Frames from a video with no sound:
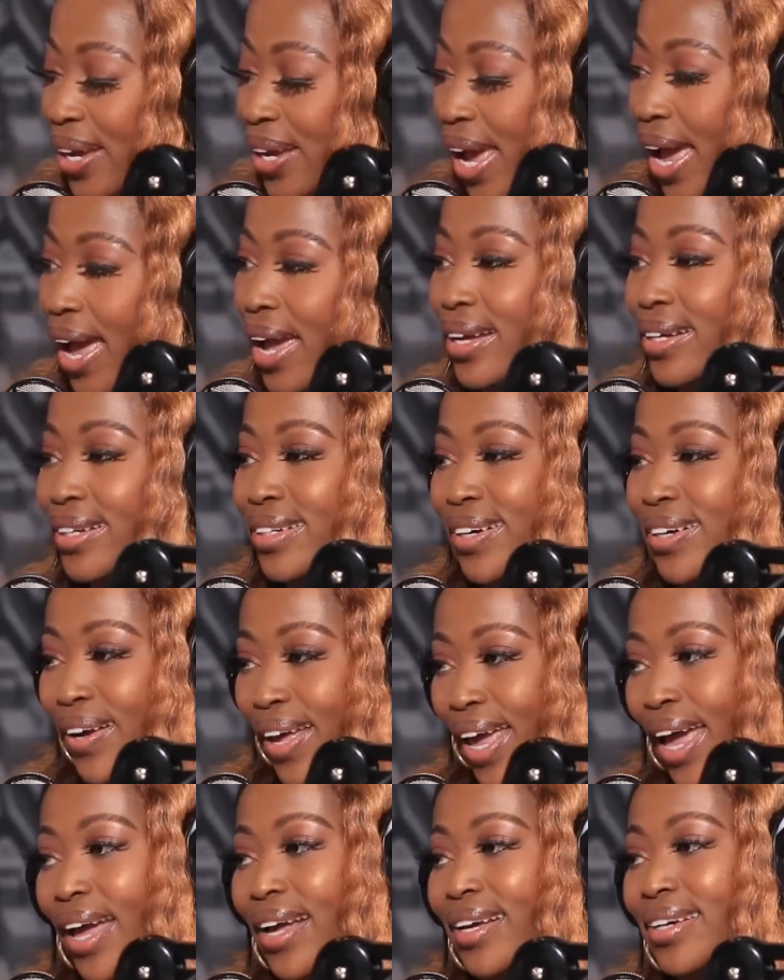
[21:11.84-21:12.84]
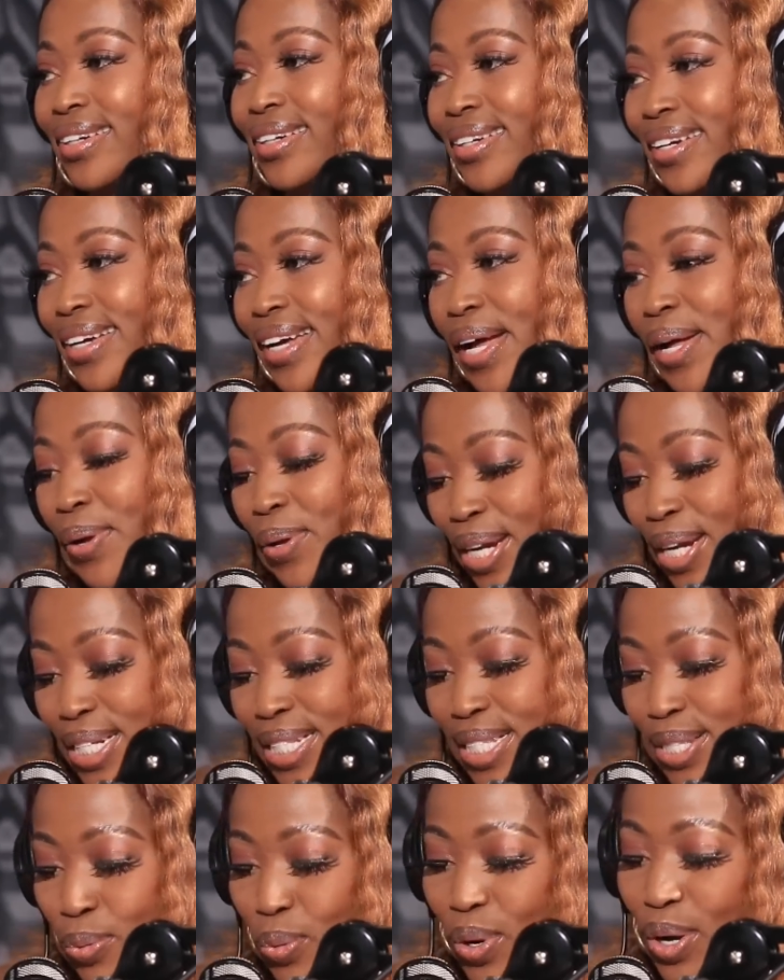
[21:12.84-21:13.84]
Okay.
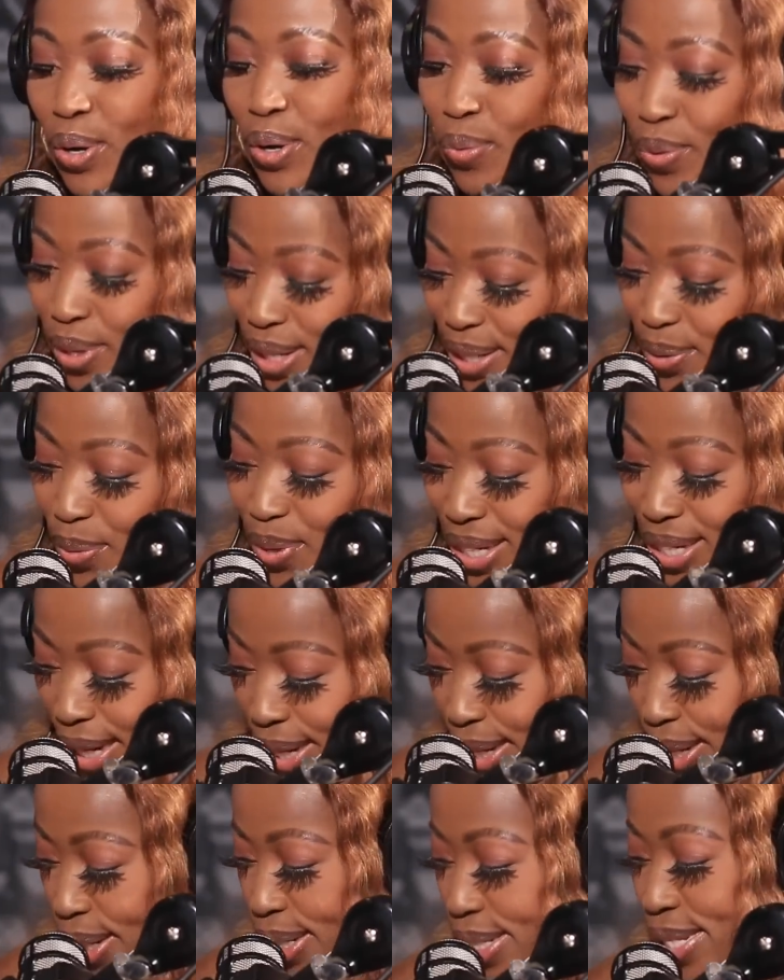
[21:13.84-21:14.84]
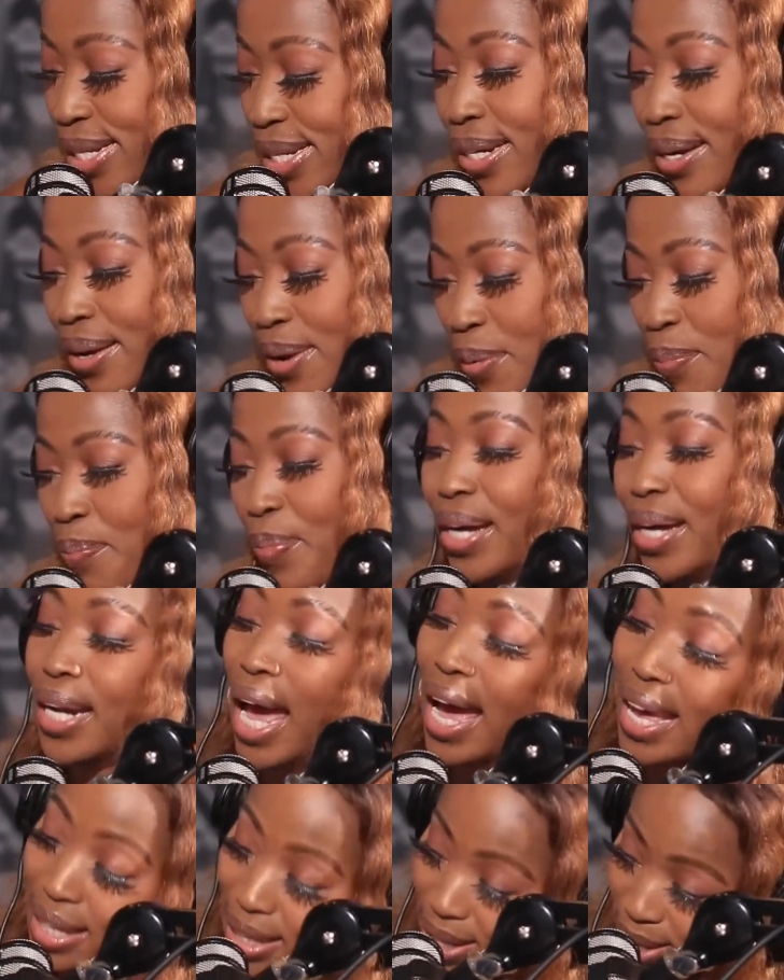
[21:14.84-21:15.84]
We're digressing now.
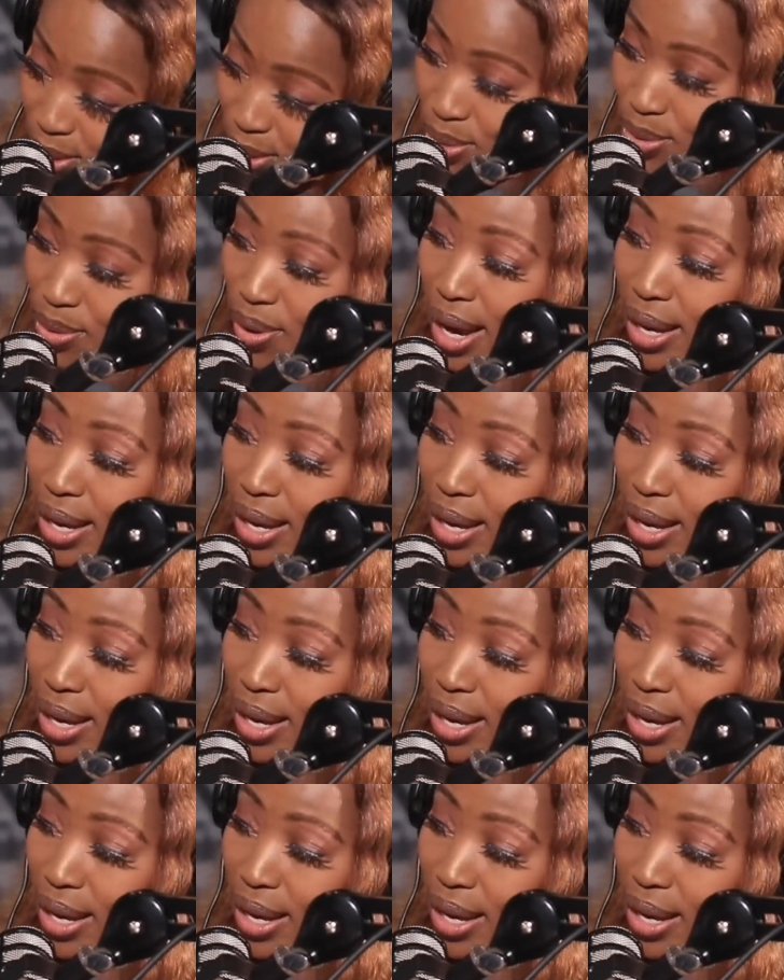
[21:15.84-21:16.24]
But I hear you.